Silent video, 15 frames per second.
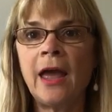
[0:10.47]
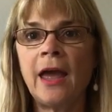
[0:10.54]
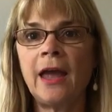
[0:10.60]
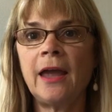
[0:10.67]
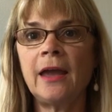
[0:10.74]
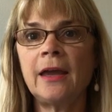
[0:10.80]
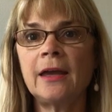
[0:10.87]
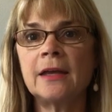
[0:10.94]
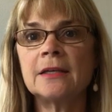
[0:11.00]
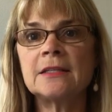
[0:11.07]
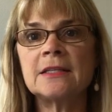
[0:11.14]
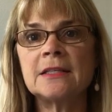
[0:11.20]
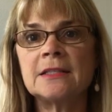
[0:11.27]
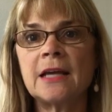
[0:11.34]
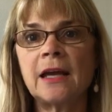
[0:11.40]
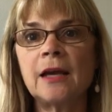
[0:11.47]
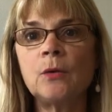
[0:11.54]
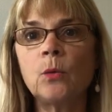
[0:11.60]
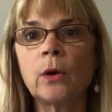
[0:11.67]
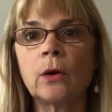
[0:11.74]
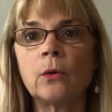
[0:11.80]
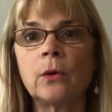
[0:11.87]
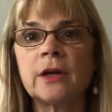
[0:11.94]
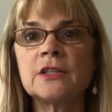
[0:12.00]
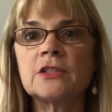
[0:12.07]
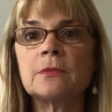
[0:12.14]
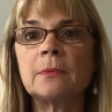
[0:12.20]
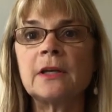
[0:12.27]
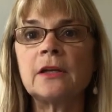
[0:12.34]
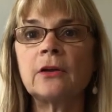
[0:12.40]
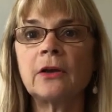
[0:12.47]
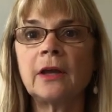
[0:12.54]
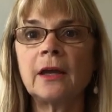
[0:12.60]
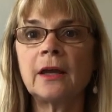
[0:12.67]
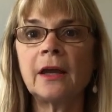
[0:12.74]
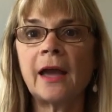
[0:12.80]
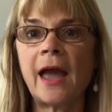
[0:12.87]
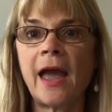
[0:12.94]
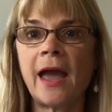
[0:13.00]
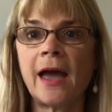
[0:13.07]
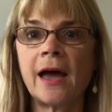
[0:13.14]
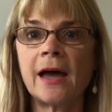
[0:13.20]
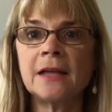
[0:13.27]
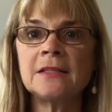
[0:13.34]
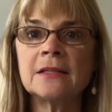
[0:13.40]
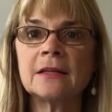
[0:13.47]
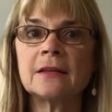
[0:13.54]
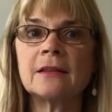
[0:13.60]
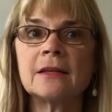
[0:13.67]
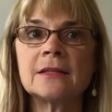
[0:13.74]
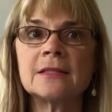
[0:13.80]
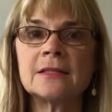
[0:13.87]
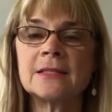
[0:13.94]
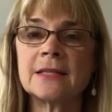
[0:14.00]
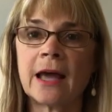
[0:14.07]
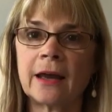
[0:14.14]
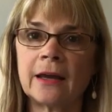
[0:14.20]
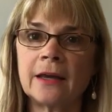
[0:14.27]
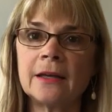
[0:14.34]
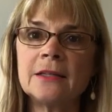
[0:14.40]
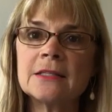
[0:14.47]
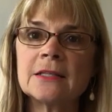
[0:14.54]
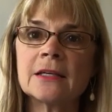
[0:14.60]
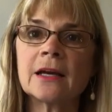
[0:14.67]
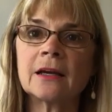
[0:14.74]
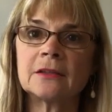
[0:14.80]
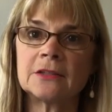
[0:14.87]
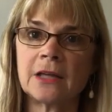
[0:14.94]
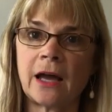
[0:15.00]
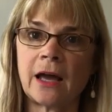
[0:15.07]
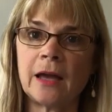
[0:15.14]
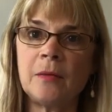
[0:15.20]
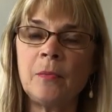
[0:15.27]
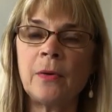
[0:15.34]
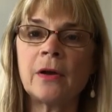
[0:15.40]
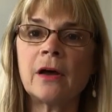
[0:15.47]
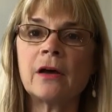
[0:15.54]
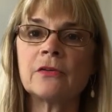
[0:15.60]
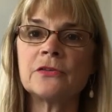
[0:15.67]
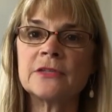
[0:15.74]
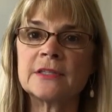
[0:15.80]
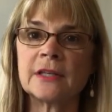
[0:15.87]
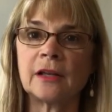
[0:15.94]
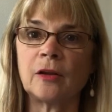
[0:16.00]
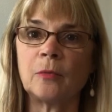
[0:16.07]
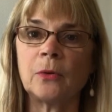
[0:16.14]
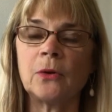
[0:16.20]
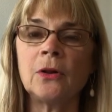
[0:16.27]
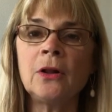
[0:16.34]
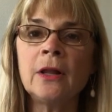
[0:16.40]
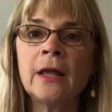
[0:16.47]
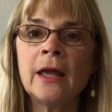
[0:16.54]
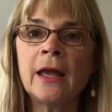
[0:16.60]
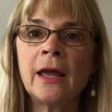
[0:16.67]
And today we're going to be looking at the second type of syllable.